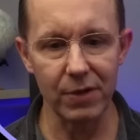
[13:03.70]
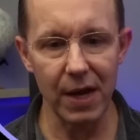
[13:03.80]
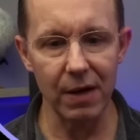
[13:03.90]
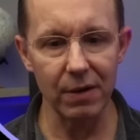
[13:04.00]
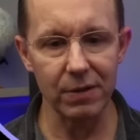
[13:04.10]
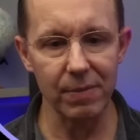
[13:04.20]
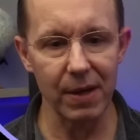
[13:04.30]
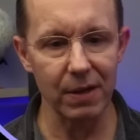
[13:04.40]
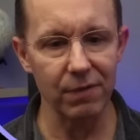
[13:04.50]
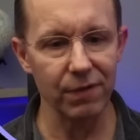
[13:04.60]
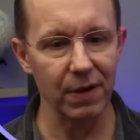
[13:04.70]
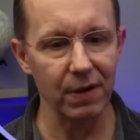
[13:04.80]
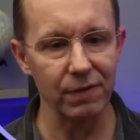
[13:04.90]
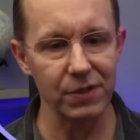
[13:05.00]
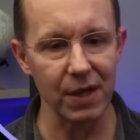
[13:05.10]
Dana to make a
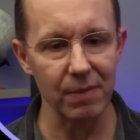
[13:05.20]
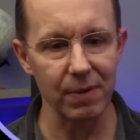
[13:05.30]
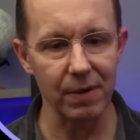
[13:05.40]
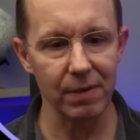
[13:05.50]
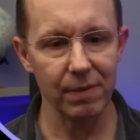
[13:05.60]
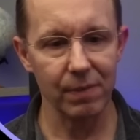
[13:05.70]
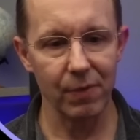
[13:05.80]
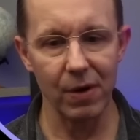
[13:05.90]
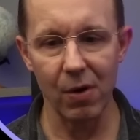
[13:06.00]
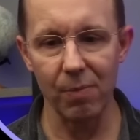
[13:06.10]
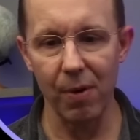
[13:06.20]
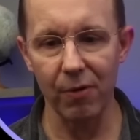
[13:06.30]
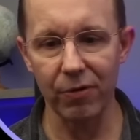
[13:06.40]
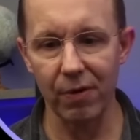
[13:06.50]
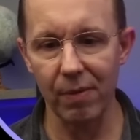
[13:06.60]
definitive statement. We know
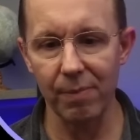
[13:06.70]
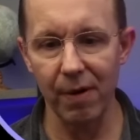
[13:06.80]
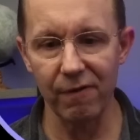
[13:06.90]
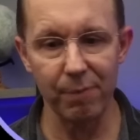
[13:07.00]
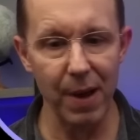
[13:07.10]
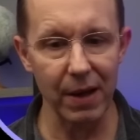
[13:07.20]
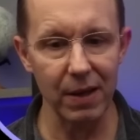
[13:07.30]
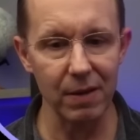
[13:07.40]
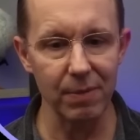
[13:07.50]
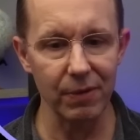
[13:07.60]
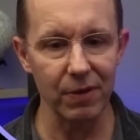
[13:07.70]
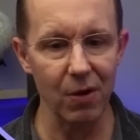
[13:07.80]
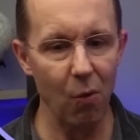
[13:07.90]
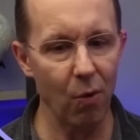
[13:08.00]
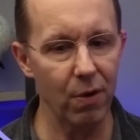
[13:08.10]
both are above Becky, but
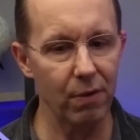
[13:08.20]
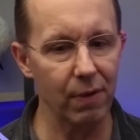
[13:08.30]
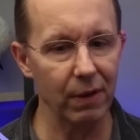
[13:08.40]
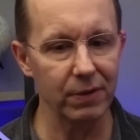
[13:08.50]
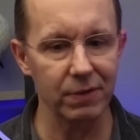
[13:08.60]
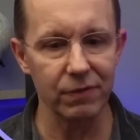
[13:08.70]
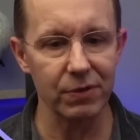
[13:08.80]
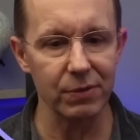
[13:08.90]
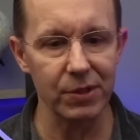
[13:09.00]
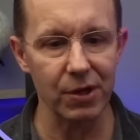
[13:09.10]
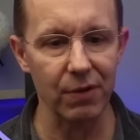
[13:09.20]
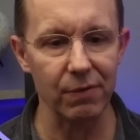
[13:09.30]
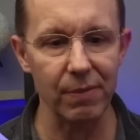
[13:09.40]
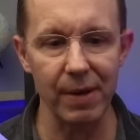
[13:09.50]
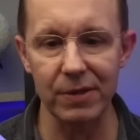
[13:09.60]
the order relative to each other
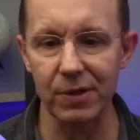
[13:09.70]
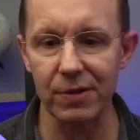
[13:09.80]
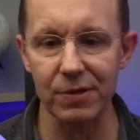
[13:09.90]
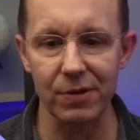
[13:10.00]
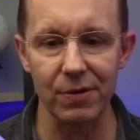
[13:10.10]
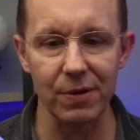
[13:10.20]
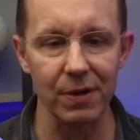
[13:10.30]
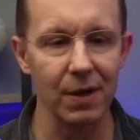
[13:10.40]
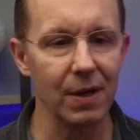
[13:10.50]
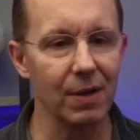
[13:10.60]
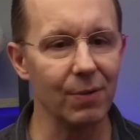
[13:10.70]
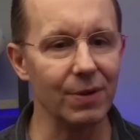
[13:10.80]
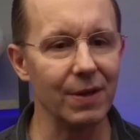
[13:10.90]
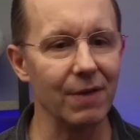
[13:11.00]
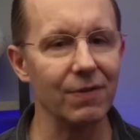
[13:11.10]
remains uncertain
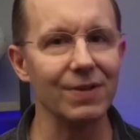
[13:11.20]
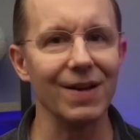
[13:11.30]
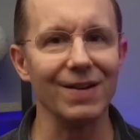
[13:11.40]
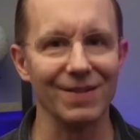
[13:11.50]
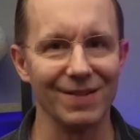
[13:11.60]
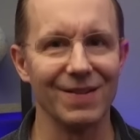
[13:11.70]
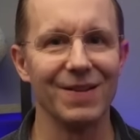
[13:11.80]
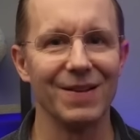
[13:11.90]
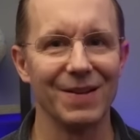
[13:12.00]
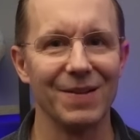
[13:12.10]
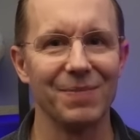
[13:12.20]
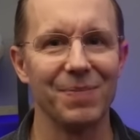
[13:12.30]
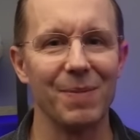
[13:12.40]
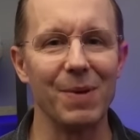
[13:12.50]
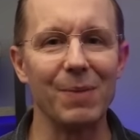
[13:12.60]
with the given data.
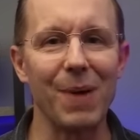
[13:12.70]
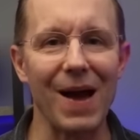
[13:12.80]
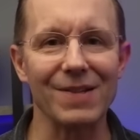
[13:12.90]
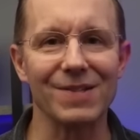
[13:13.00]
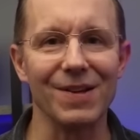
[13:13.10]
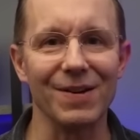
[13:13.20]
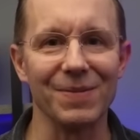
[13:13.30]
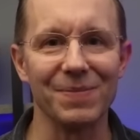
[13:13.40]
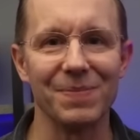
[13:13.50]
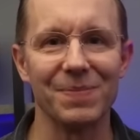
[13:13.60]
Big pass there.